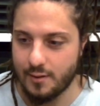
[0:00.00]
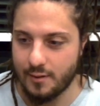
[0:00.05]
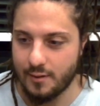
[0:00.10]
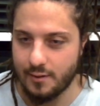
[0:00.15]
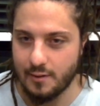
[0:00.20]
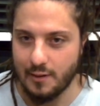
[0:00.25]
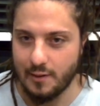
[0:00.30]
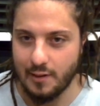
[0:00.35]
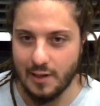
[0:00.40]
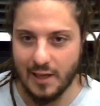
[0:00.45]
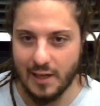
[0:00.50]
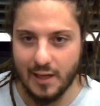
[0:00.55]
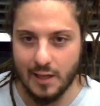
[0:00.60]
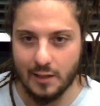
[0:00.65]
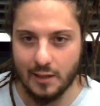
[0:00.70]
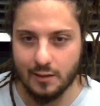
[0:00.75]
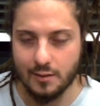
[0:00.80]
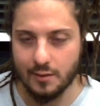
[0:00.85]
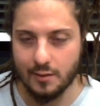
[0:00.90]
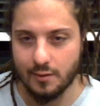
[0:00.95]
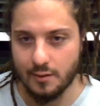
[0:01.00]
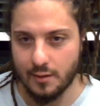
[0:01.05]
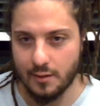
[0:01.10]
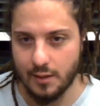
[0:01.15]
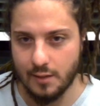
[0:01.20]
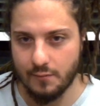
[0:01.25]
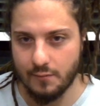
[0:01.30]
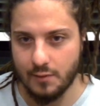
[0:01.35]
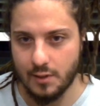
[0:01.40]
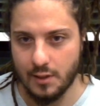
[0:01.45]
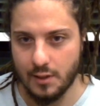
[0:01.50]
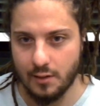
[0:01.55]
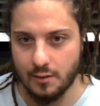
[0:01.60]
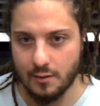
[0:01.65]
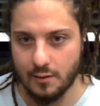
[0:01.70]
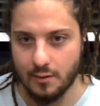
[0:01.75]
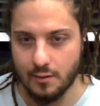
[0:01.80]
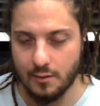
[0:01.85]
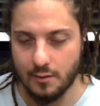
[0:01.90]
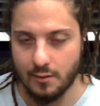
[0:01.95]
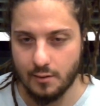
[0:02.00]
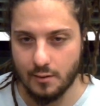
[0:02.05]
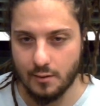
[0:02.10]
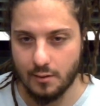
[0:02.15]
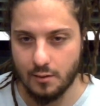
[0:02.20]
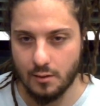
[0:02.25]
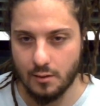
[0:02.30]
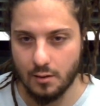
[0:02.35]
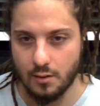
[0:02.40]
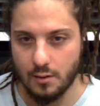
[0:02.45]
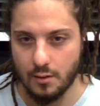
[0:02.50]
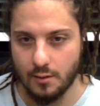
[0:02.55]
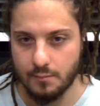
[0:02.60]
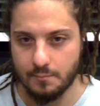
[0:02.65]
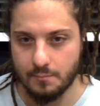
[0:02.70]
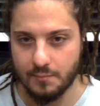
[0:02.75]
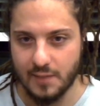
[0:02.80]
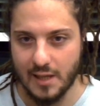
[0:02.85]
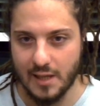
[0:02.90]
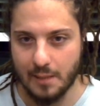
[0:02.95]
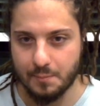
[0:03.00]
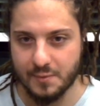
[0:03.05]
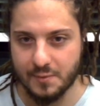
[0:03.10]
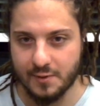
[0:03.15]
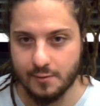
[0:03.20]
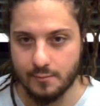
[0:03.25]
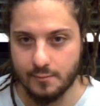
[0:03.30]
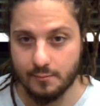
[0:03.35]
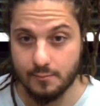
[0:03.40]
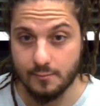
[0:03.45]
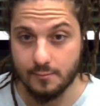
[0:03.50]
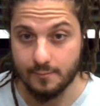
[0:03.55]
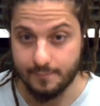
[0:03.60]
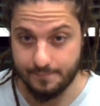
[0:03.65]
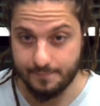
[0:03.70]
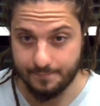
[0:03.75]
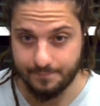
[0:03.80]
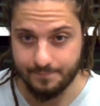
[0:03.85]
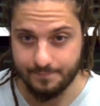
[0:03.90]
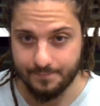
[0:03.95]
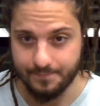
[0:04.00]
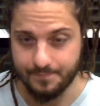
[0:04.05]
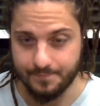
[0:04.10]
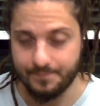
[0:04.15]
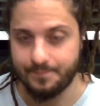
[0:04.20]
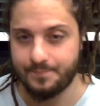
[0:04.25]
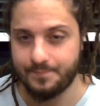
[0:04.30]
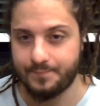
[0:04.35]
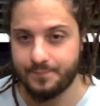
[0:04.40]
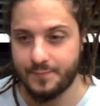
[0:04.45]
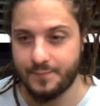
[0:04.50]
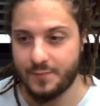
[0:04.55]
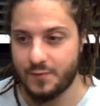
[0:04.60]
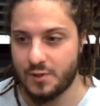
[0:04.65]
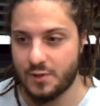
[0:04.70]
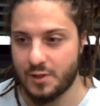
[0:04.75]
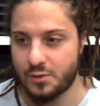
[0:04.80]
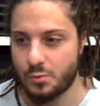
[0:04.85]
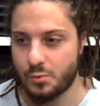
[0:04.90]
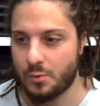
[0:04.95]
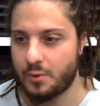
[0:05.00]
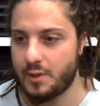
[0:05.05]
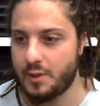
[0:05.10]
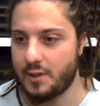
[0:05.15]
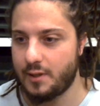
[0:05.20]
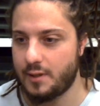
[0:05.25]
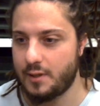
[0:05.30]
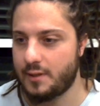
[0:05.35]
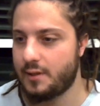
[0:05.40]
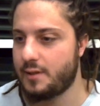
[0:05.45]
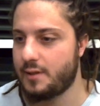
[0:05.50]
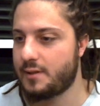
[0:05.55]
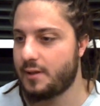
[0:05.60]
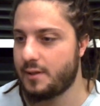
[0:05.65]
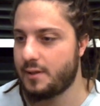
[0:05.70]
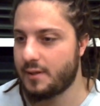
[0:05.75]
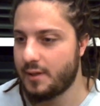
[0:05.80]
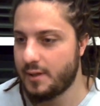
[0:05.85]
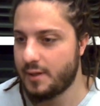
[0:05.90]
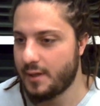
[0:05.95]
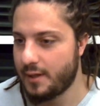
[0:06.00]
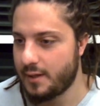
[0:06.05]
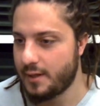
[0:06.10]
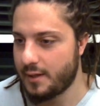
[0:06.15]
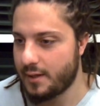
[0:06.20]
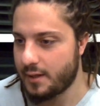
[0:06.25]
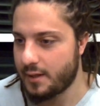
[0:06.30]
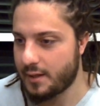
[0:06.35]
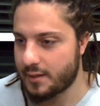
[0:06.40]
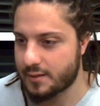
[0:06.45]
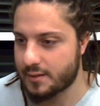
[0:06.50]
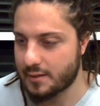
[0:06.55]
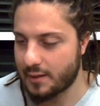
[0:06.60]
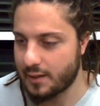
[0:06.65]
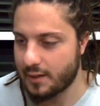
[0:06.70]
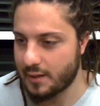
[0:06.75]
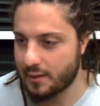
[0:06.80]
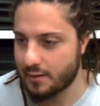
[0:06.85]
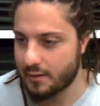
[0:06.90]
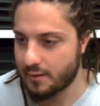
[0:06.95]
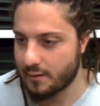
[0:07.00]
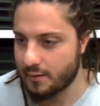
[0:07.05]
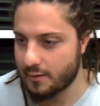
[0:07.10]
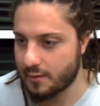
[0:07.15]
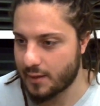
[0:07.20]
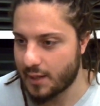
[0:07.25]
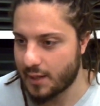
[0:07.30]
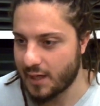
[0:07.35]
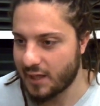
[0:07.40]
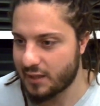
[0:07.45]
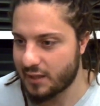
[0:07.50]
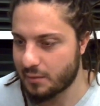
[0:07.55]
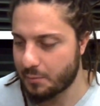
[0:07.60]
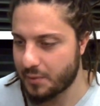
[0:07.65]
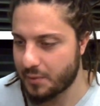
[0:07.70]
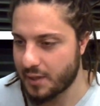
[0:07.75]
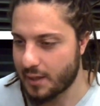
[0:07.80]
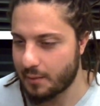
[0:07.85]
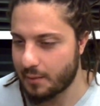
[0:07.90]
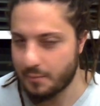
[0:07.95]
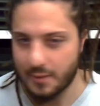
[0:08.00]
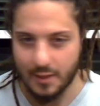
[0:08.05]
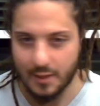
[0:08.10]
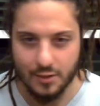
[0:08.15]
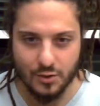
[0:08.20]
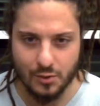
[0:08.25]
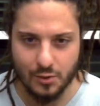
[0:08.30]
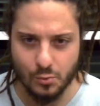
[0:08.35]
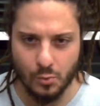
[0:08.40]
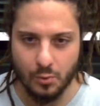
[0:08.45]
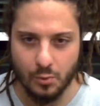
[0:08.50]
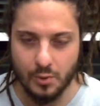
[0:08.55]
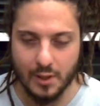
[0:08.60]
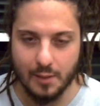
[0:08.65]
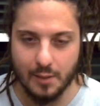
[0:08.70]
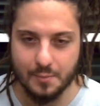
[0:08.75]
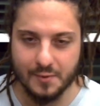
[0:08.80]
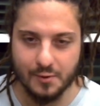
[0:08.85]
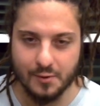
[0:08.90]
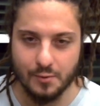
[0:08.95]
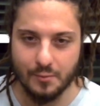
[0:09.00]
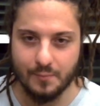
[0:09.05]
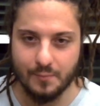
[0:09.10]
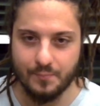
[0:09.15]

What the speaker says: late evening naps. Just it's like 8 p.m. and I just woke up, so